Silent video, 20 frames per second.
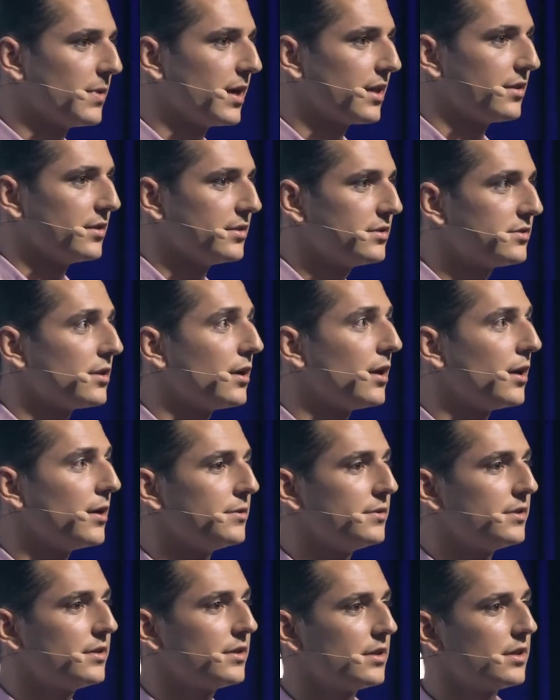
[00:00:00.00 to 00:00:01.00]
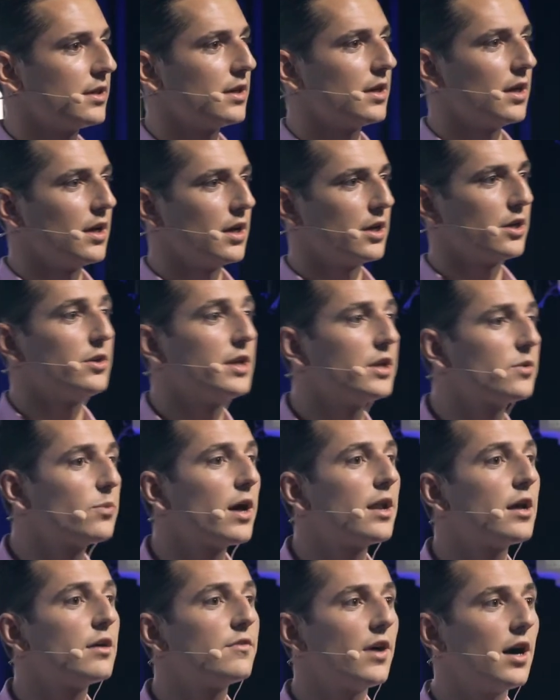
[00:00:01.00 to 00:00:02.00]
methods alone, you need
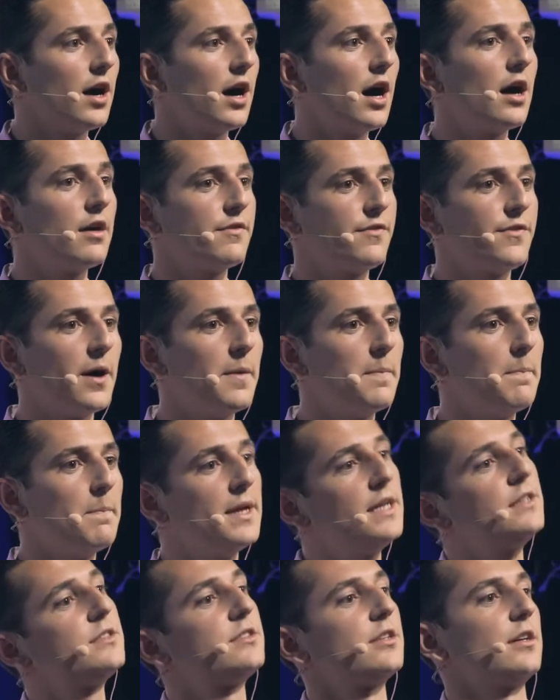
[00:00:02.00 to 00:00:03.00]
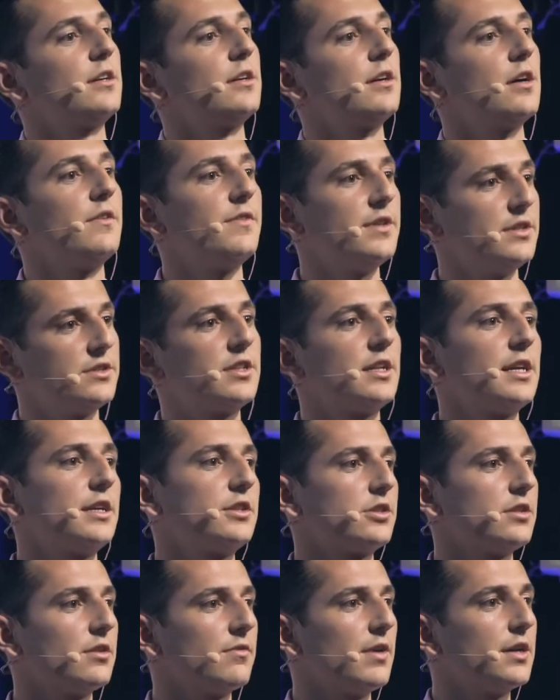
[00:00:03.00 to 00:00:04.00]
well over 0.5 meter of
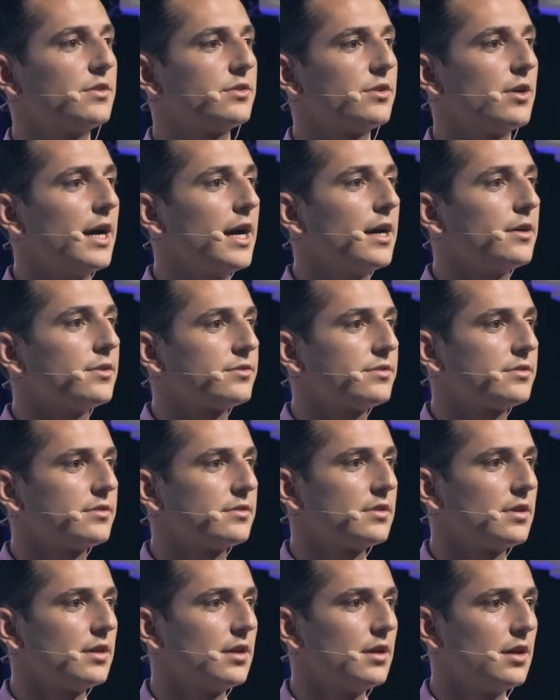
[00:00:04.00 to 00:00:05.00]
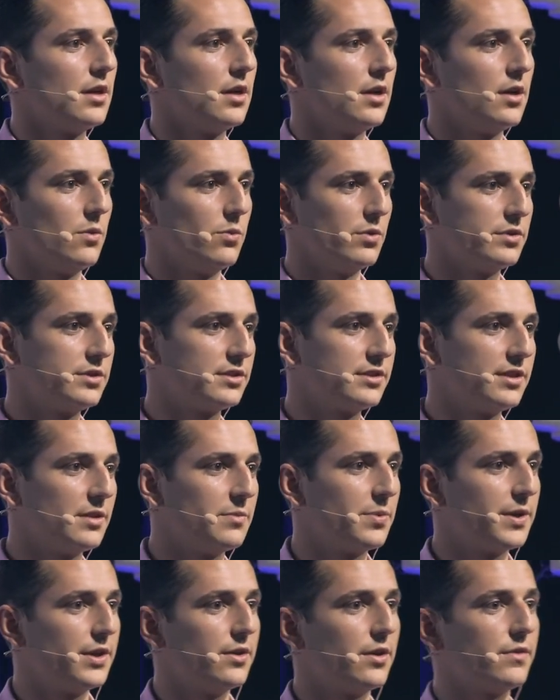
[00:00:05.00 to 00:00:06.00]
insulation around your house, which is
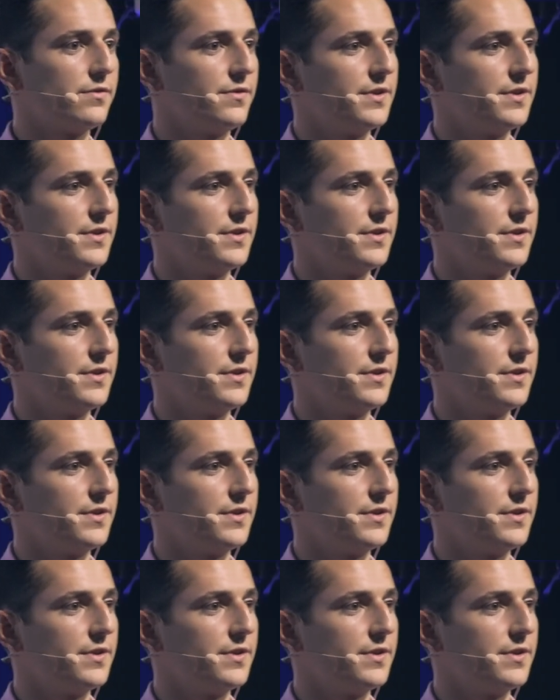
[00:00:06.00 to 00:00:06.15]
simply not